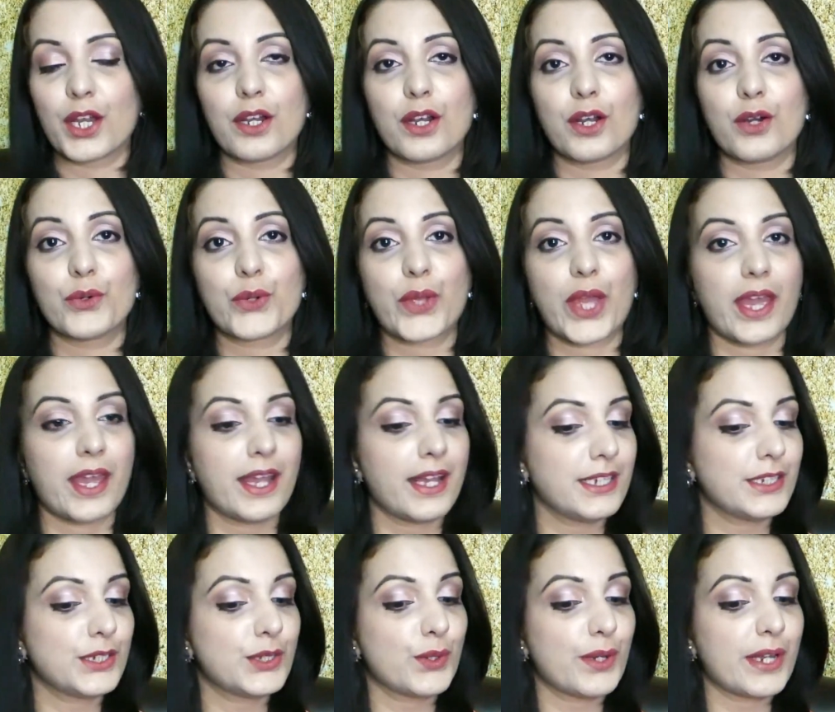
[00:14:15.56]

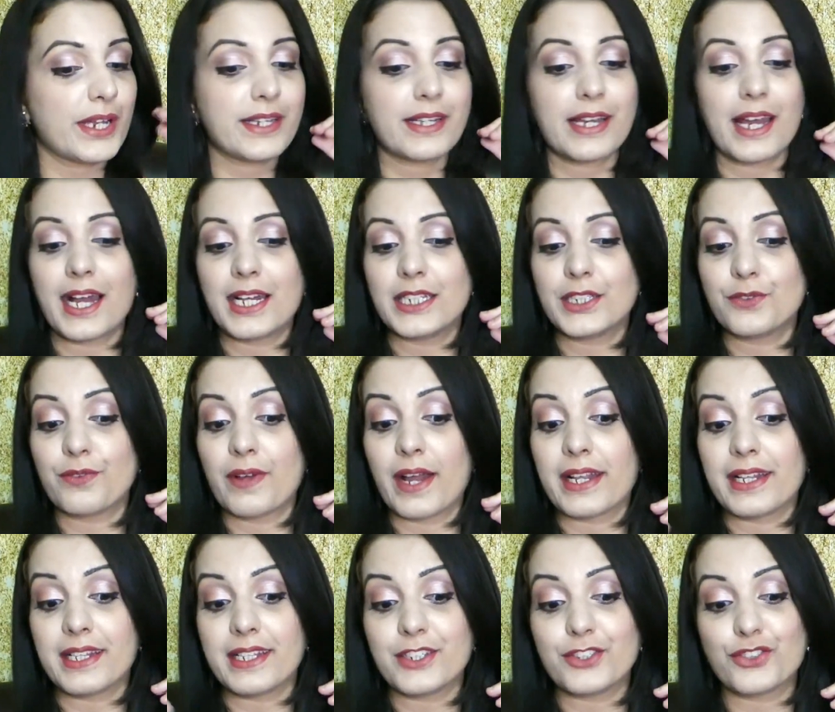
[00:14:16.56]
Okay, so it has
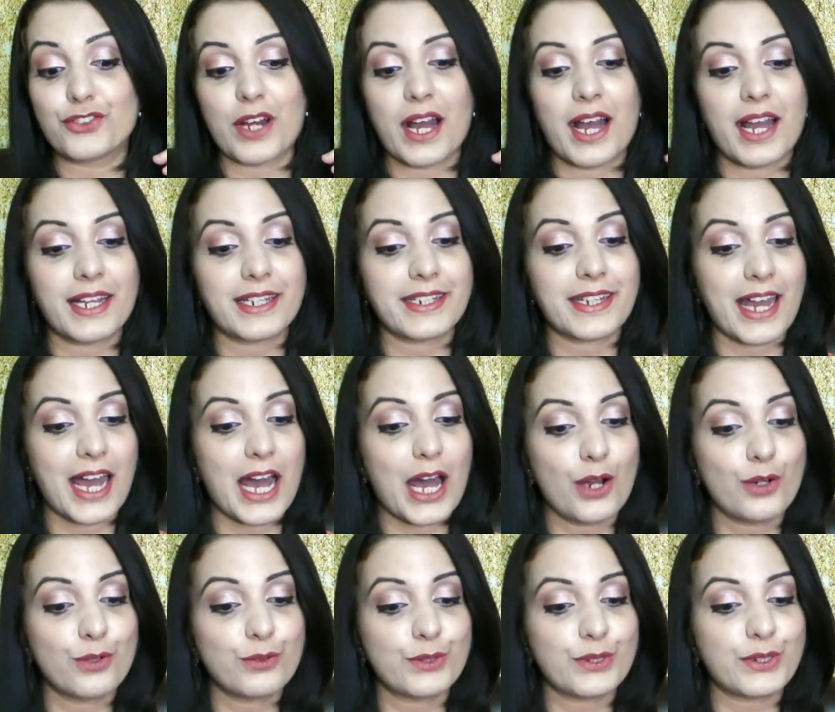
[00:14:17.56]
finally dried
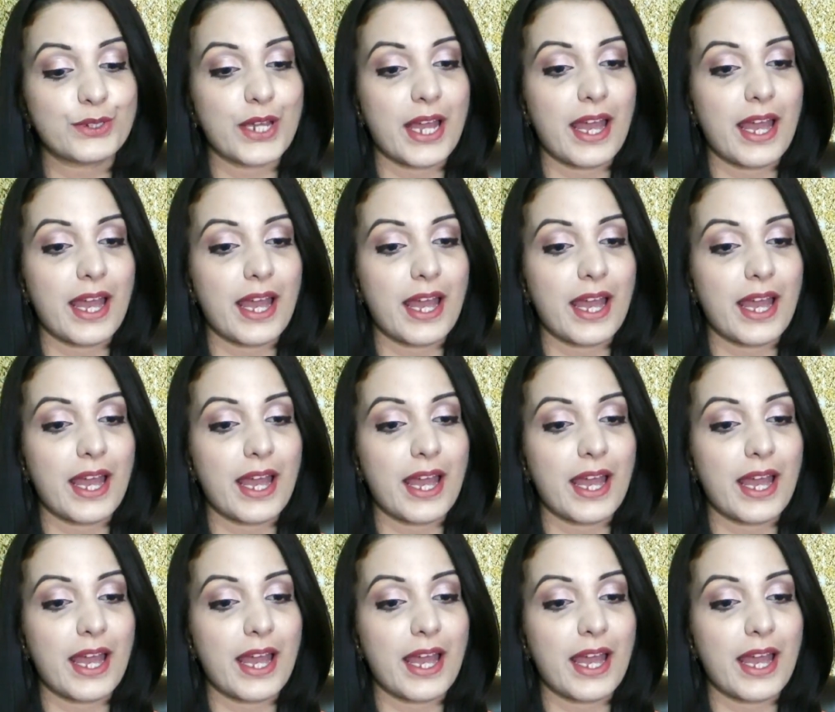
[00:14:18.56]
out,